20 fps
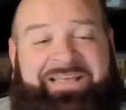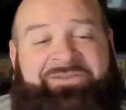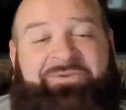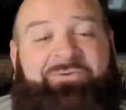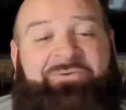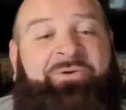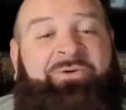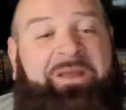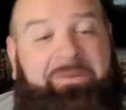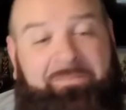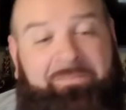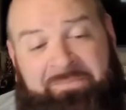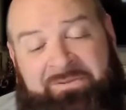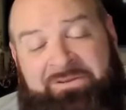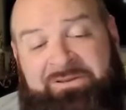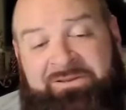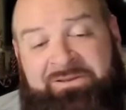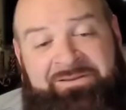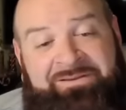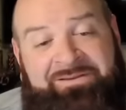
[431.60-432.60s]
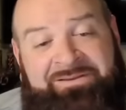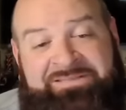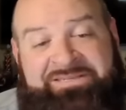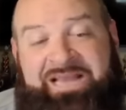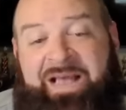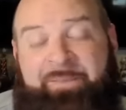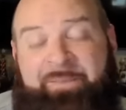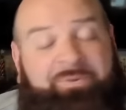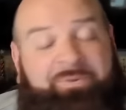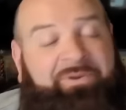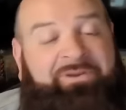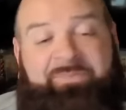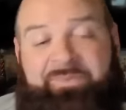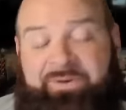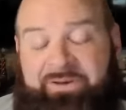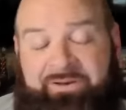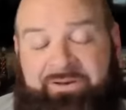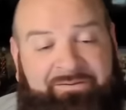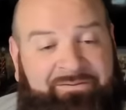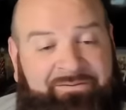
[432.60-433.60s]
The rim. Shot put the
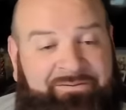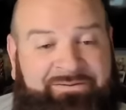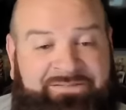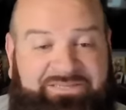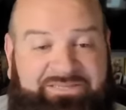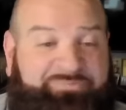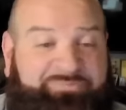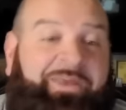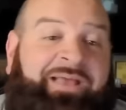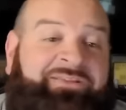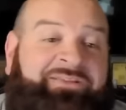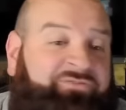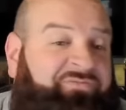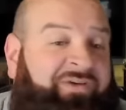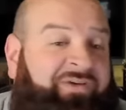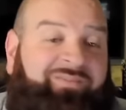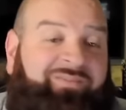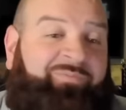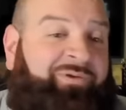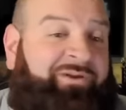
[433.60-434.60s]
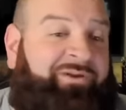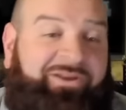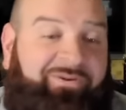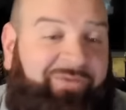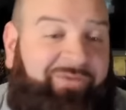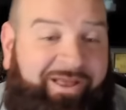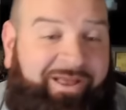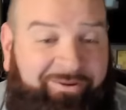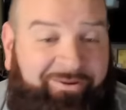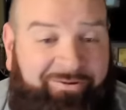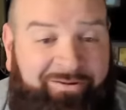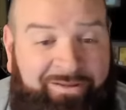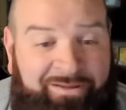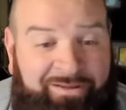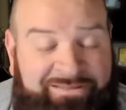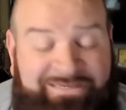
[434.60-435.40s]
ball. She's petrified of Brittany Griner.